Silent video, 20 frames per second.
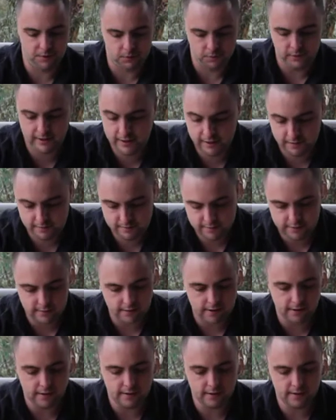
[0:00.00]
you need.
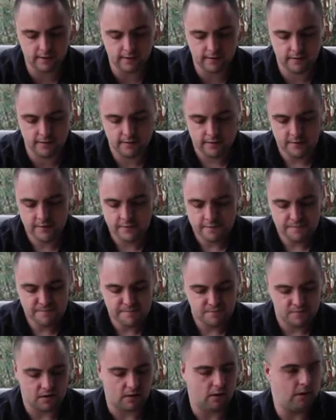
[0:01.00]

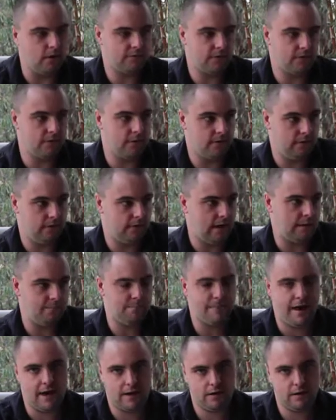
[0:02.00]
You know, that
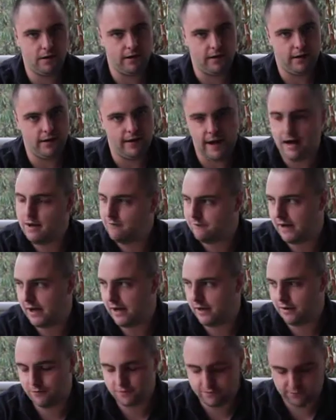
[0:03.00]
Maglite I have
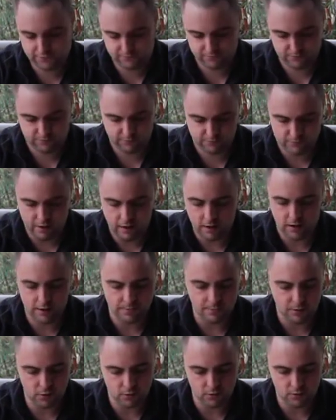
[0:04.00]
has high
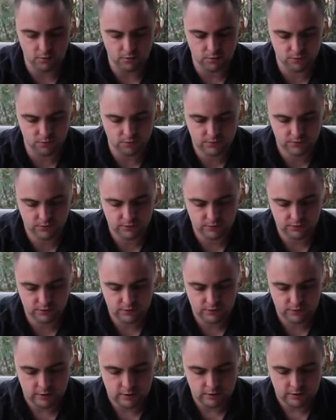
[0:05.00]
mode,
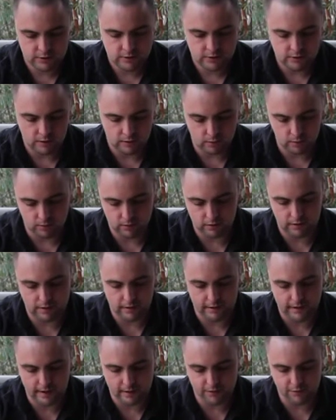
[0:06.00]

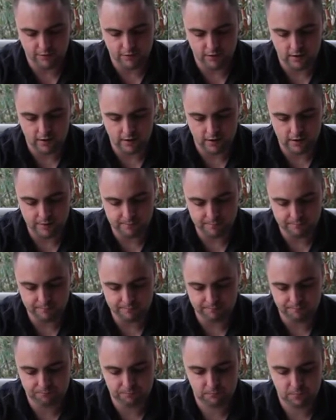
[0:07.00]
it has
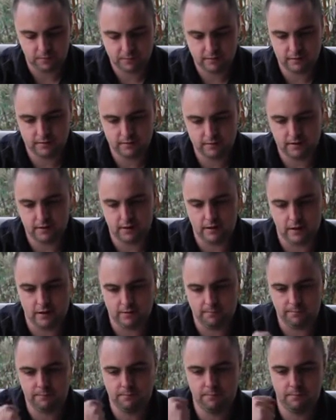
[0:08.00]
a
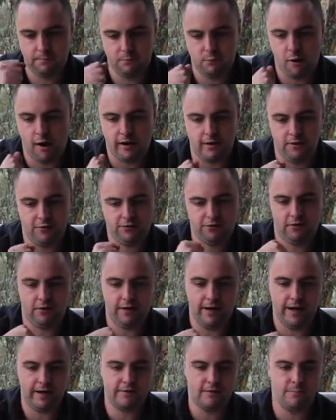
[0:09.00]
brightness
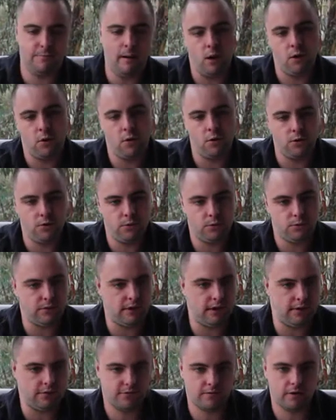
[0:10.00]
selector mode,
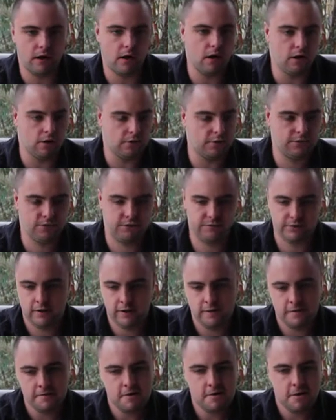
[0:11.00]
it's got
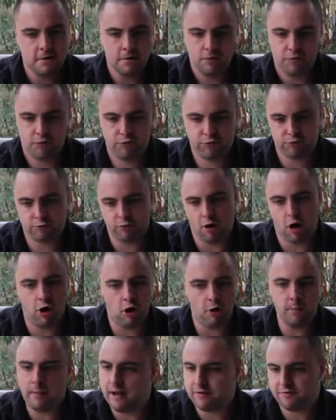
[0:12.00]

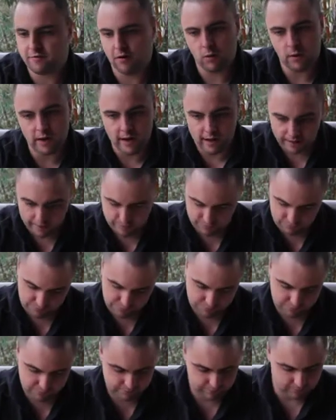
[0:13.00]
strobe
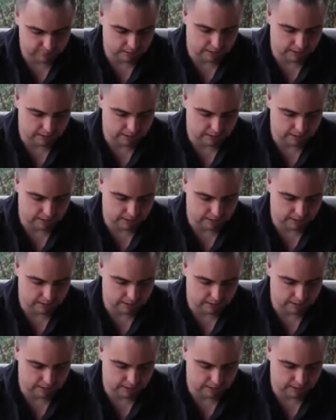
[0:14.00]
SOS,